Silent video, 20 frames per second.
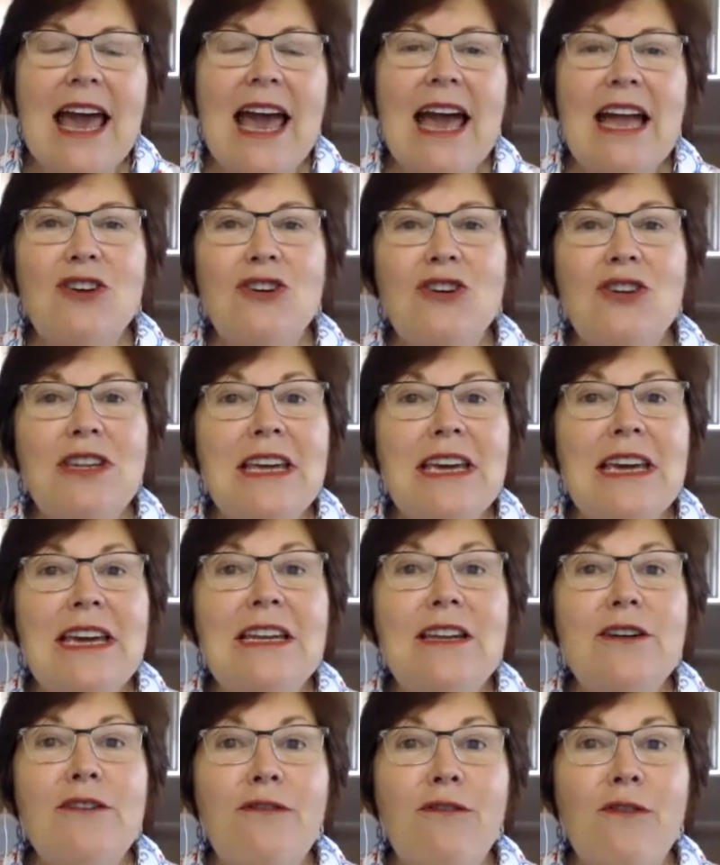And you
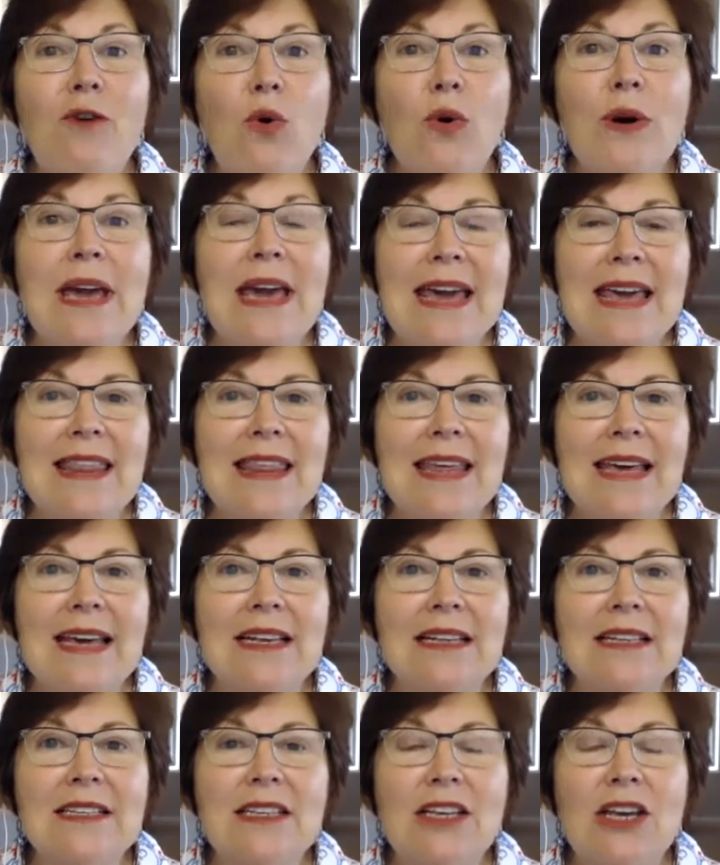need 4 key
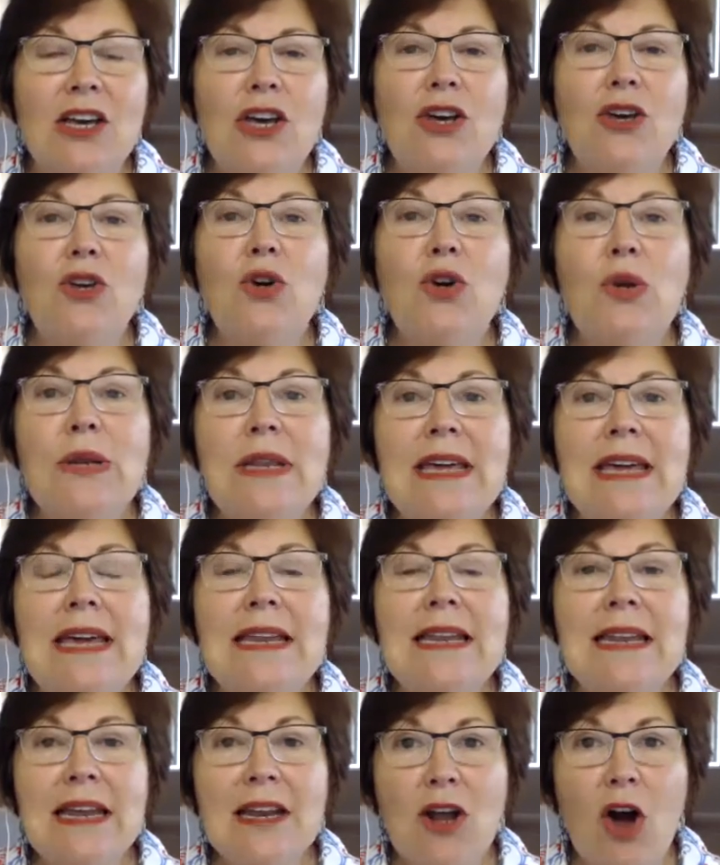things. You
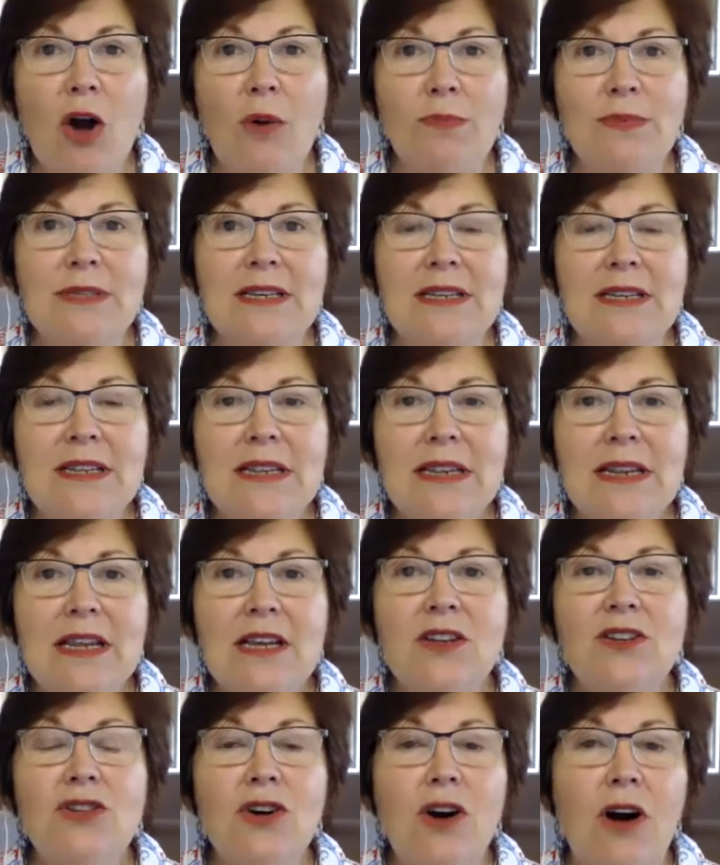need an opt-in
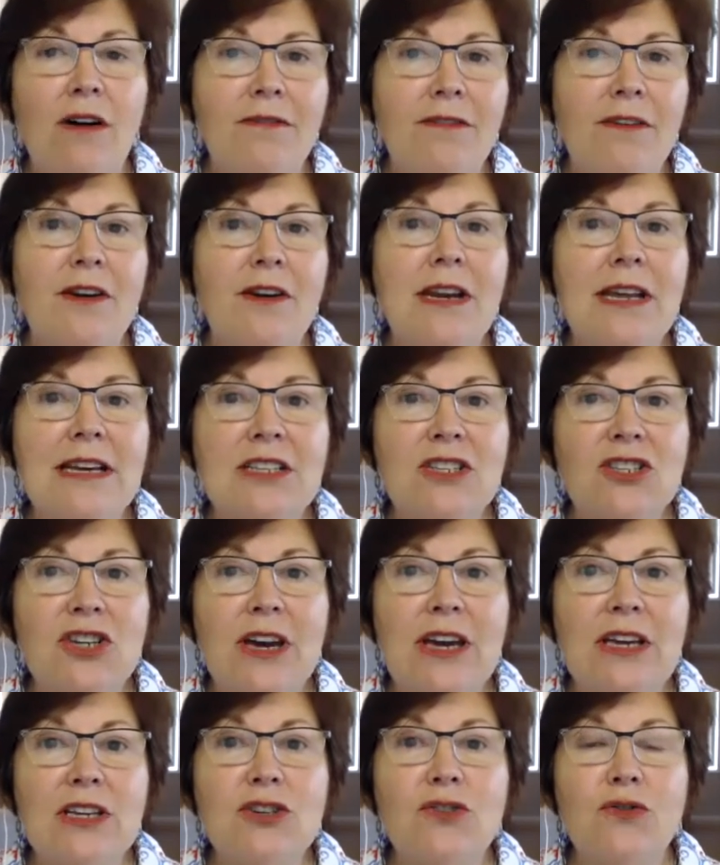to offer an
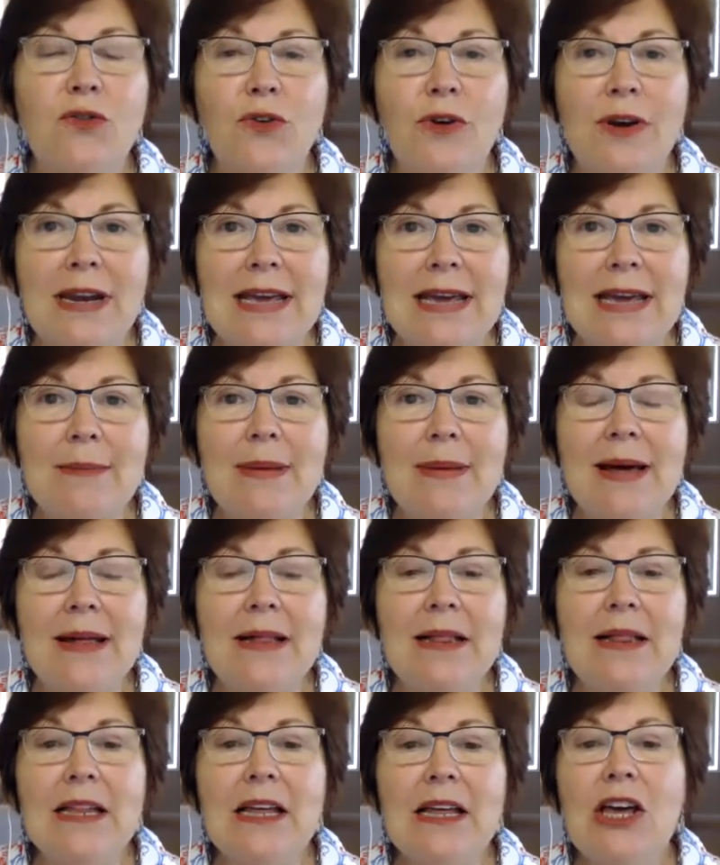exchange for an
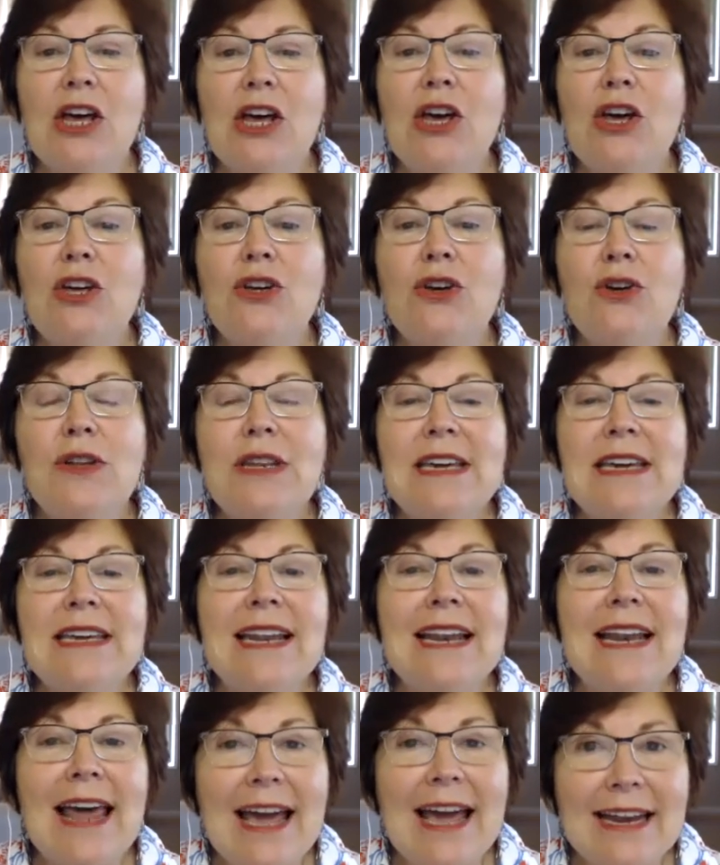email. You need a
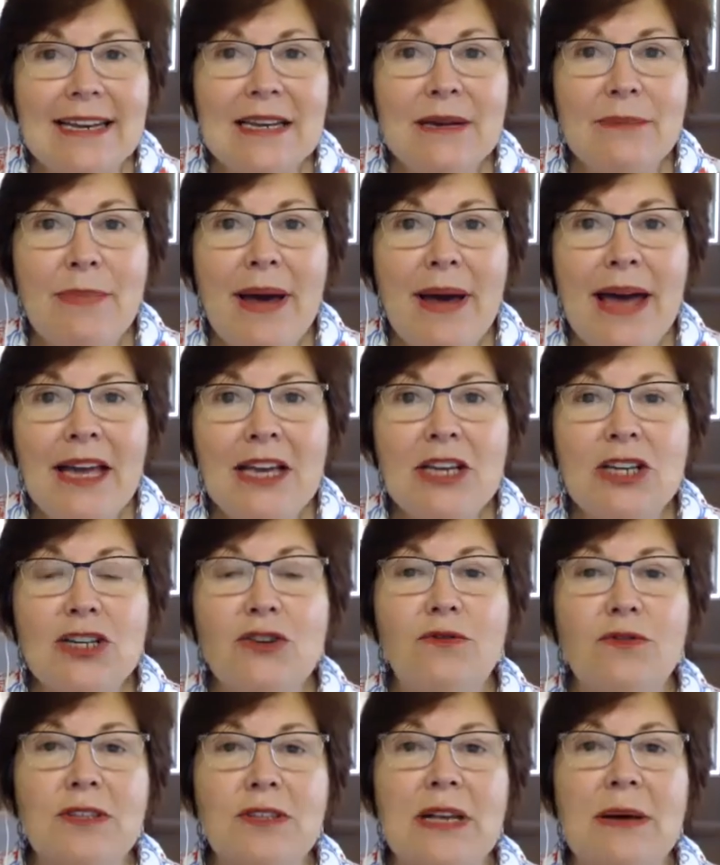landing page
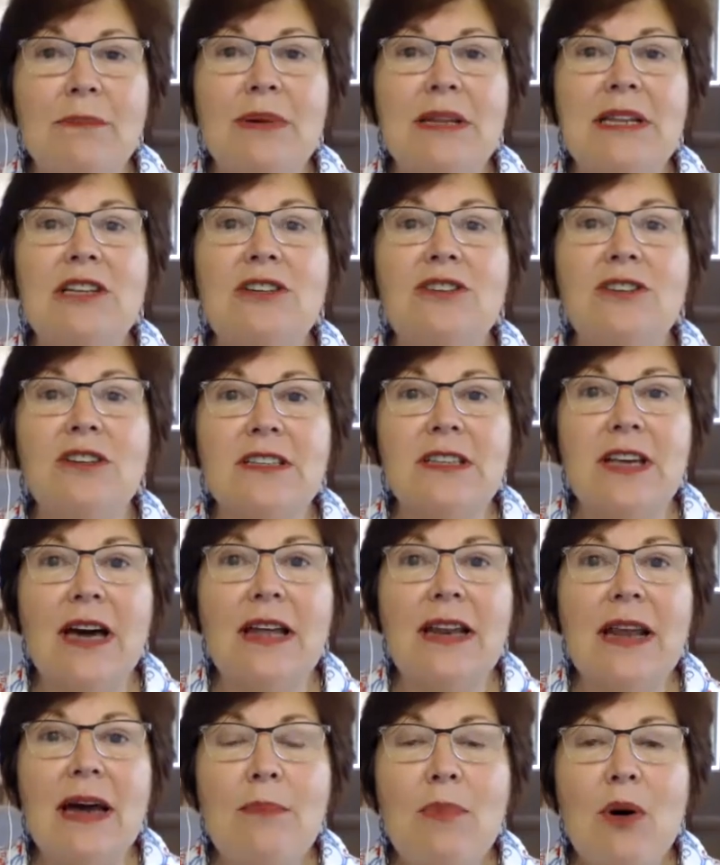for somebody to
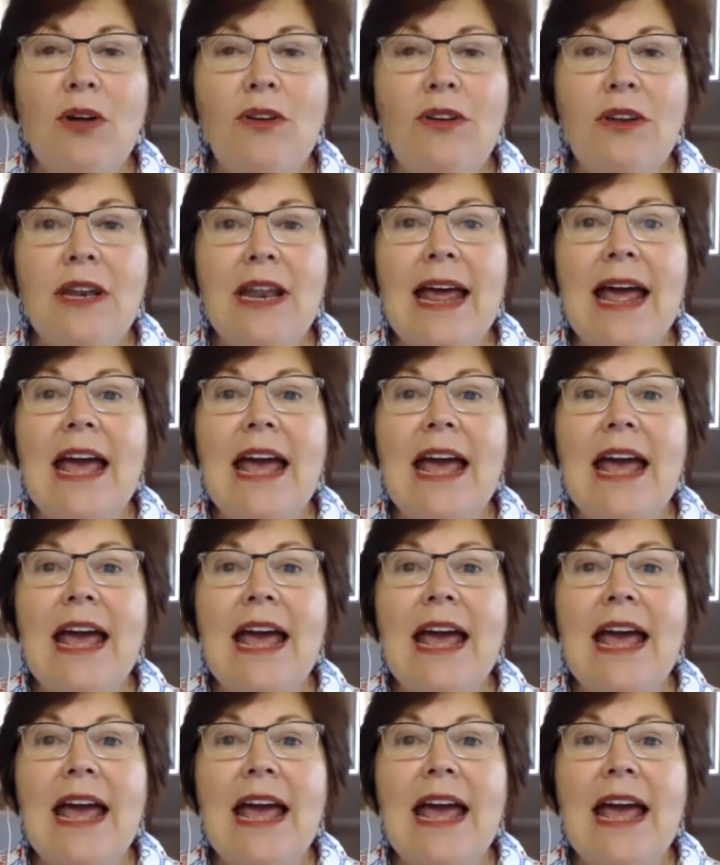sign up on.